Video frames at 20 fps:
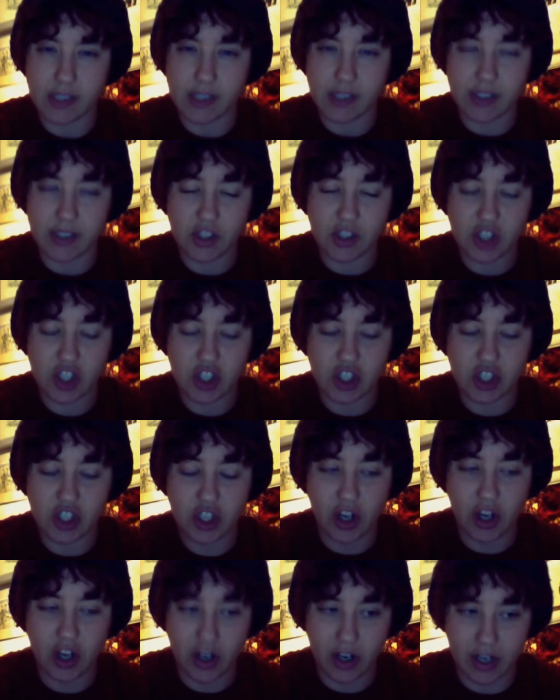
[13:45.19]
because I'd
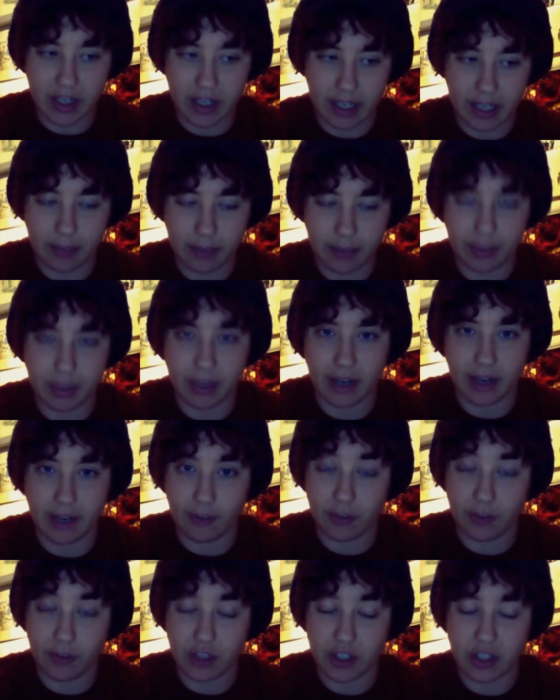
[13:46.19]
started it but
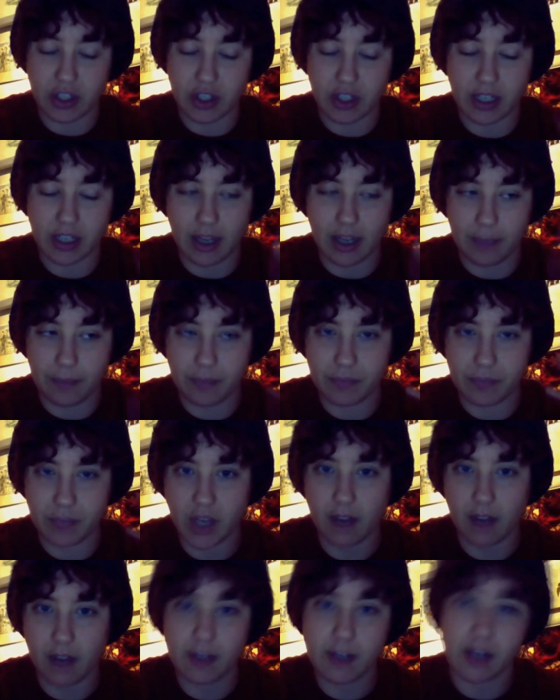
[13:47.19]
never finished it,
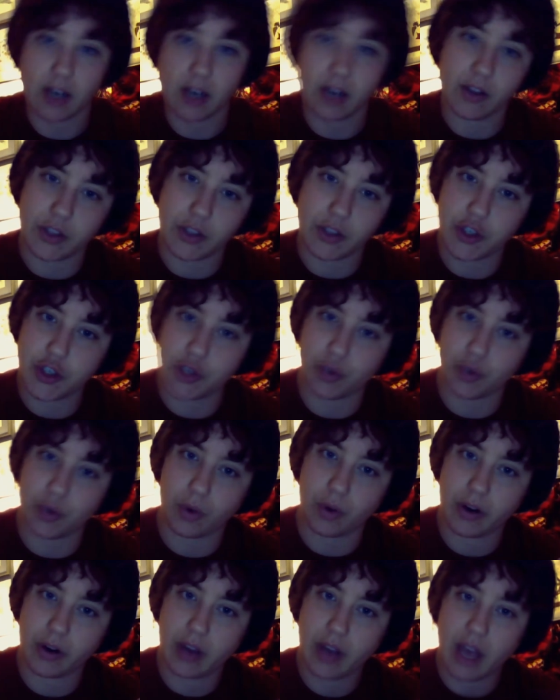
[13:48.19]
Kafka on the
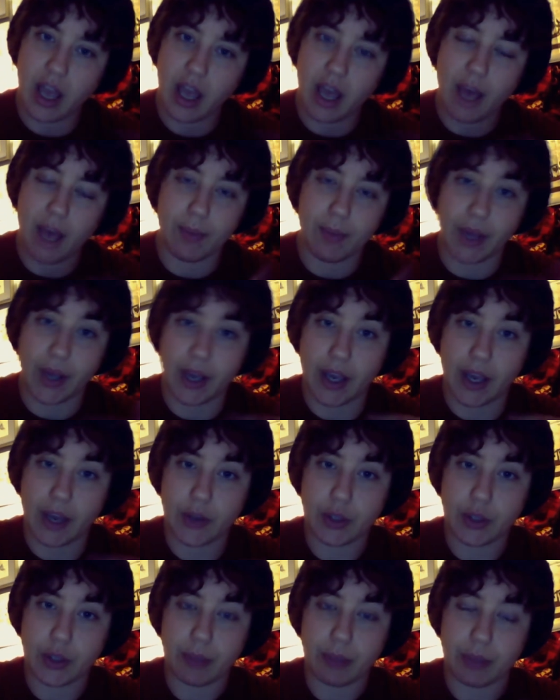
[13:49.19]
Shore by
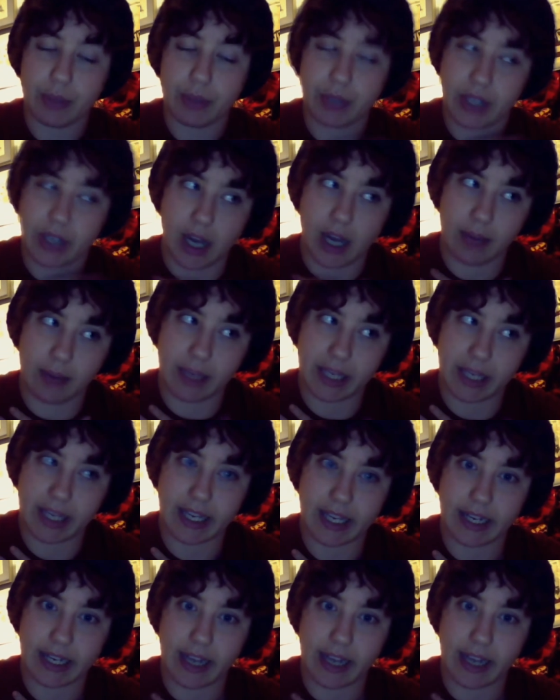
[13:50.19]
Haruki Murakami.